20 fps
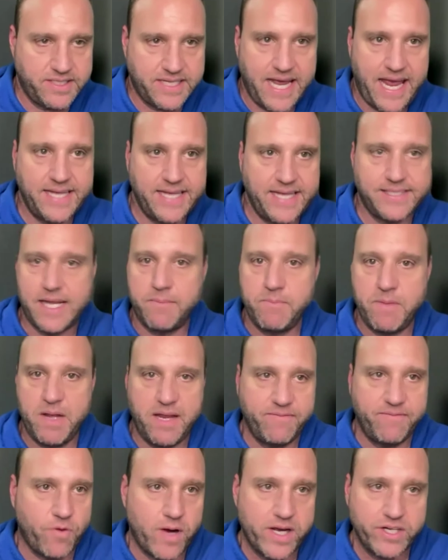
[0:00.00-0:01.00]
say, hey, send
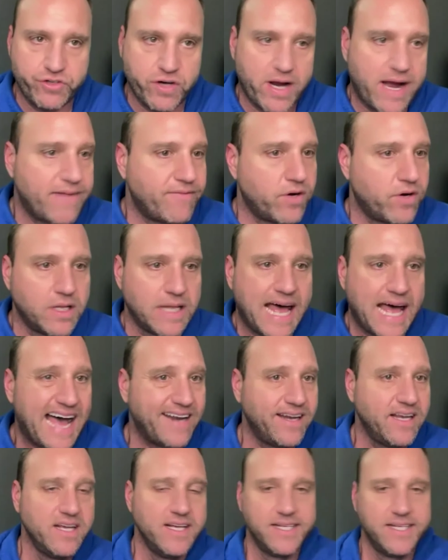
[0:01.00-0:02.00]
me info. I travel a
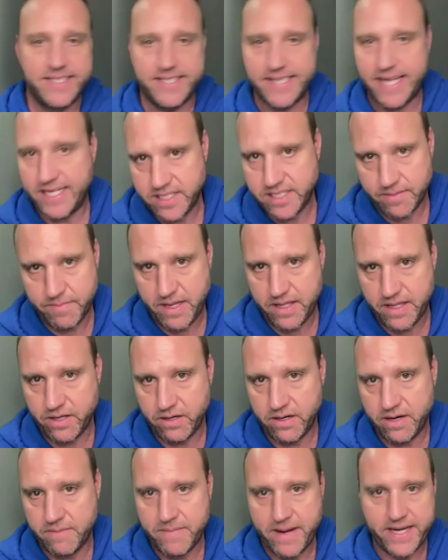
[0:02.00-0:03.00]
lot. Sent them.
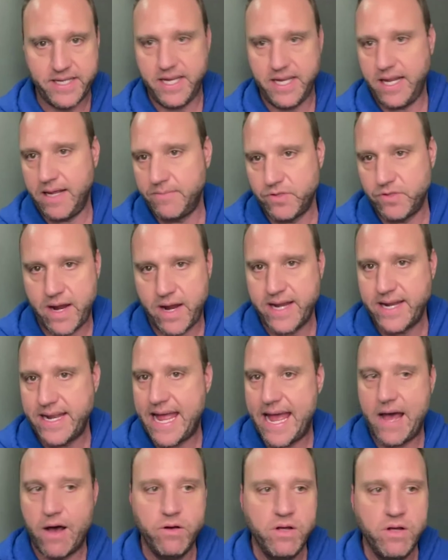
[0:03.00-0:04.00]
They're in my DMs right
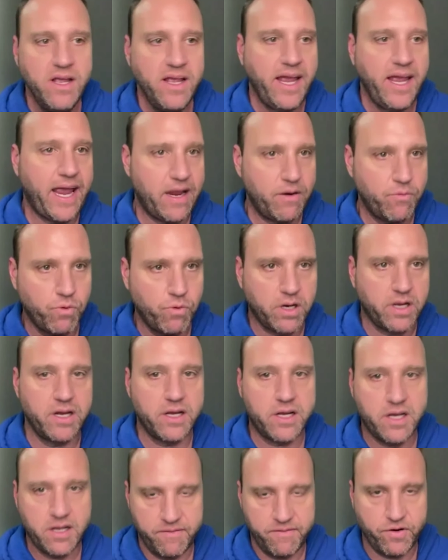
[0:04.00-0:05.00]
now, and we're
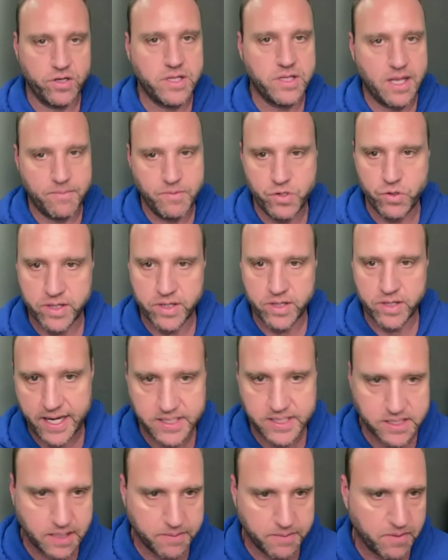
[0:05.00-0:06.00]
going to convert them to a
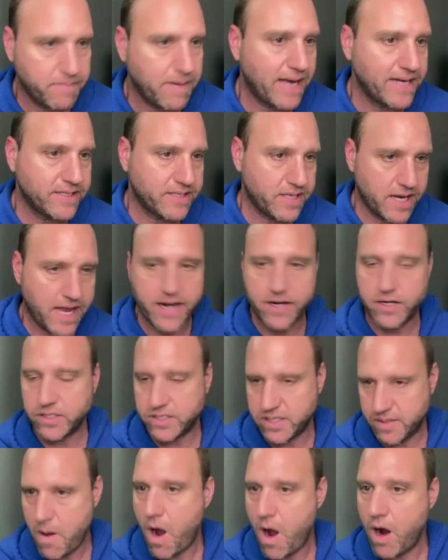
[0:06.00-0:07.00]
customer by tonight
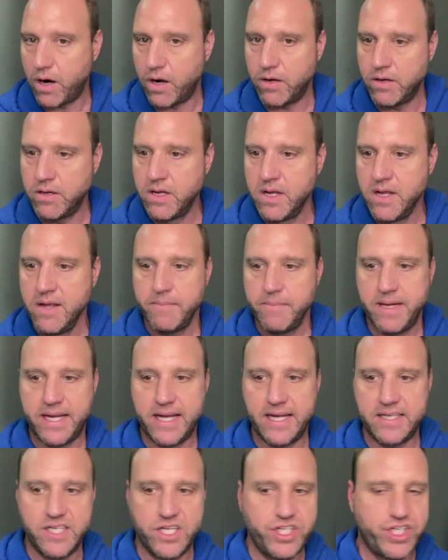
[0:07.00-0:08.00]
or tomorrow,
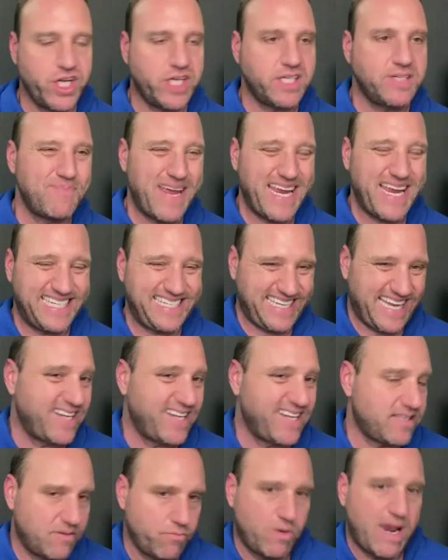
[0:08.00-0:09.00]
because it just makes
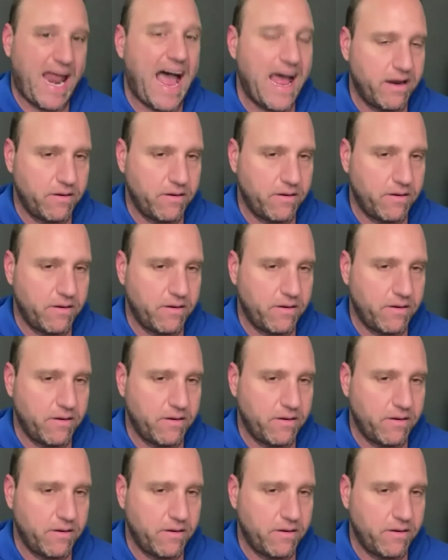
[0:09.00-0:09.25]
sense.